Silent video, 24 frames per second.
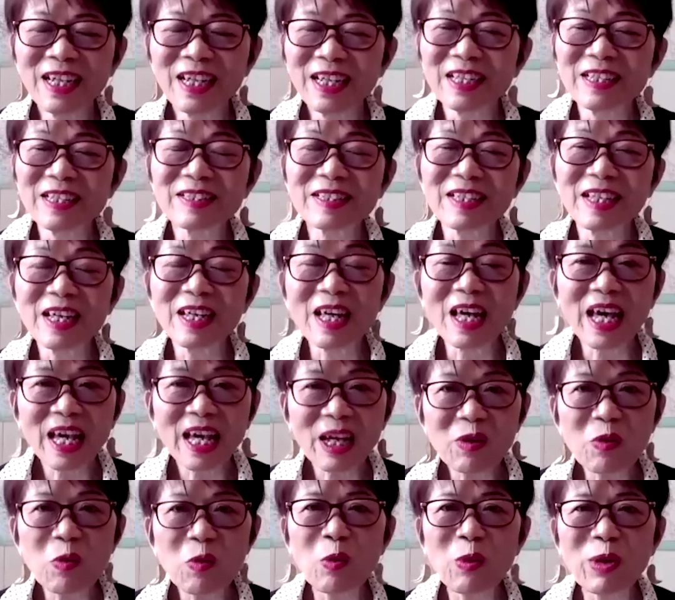It's at
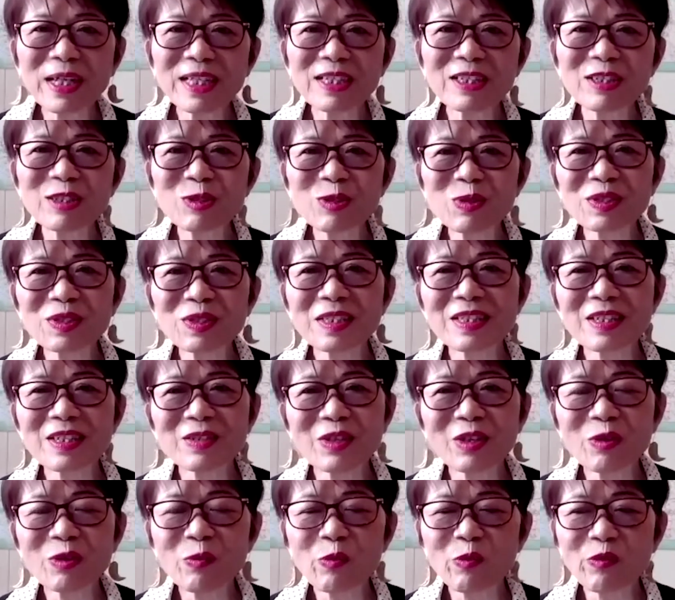
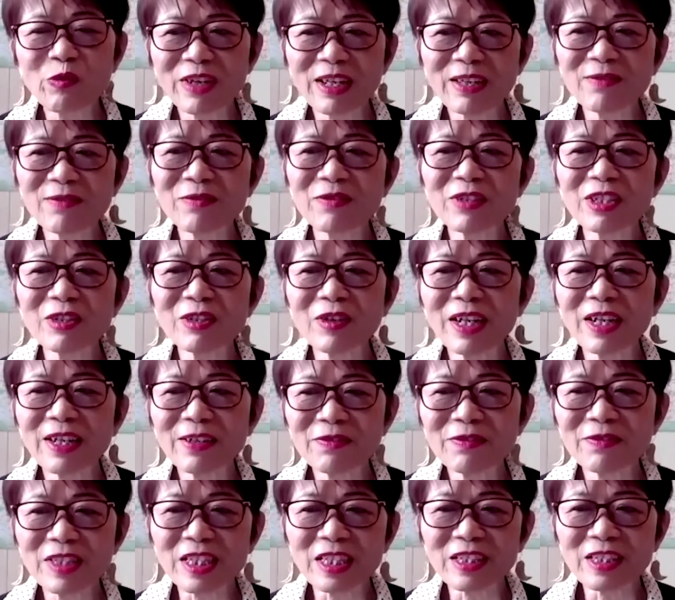8120 Granville
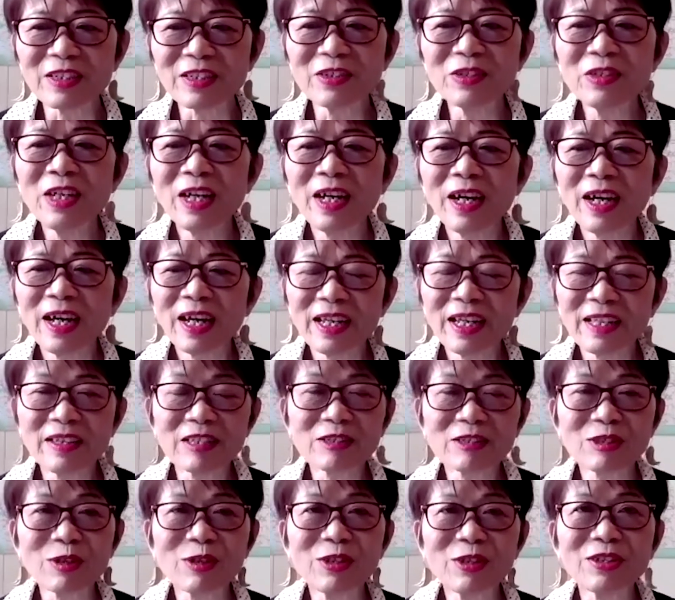Avenue, and
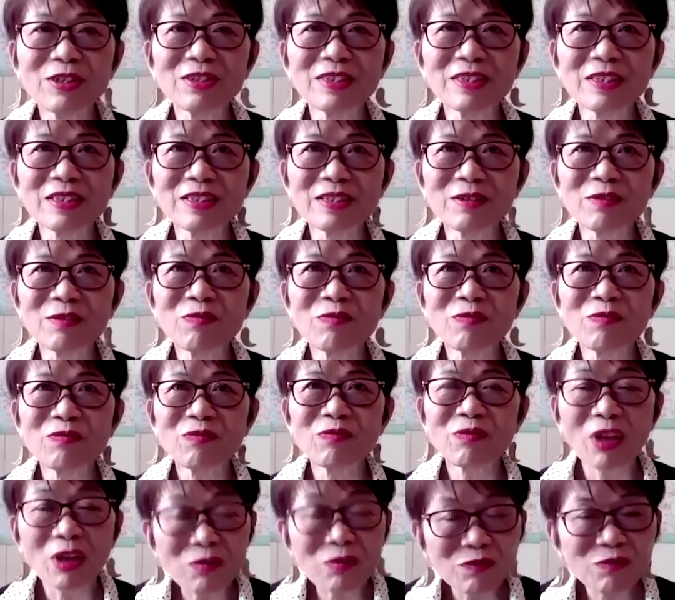it's on the
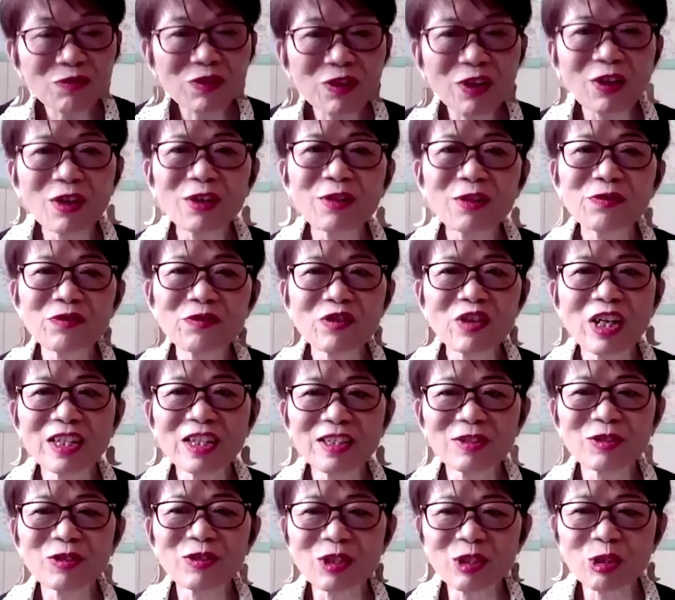third floor,
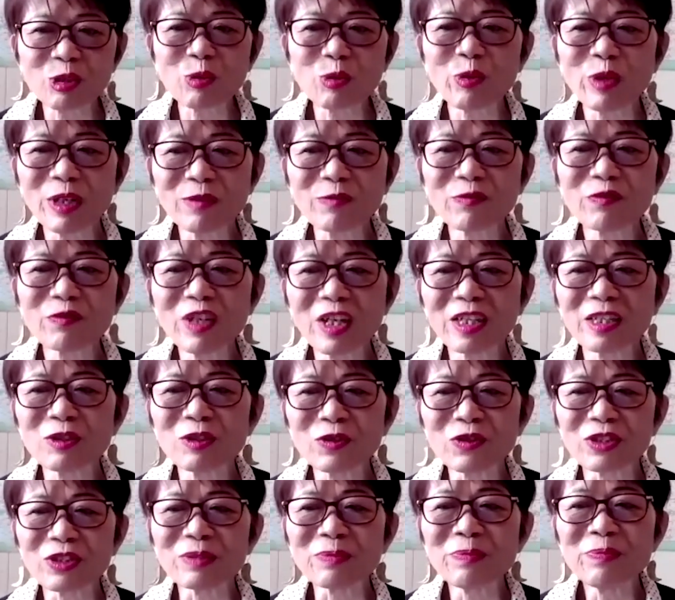300, Street
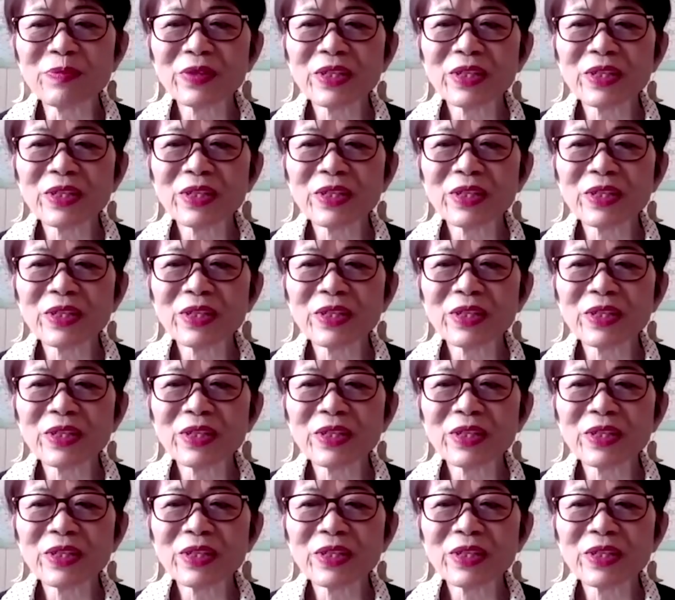300.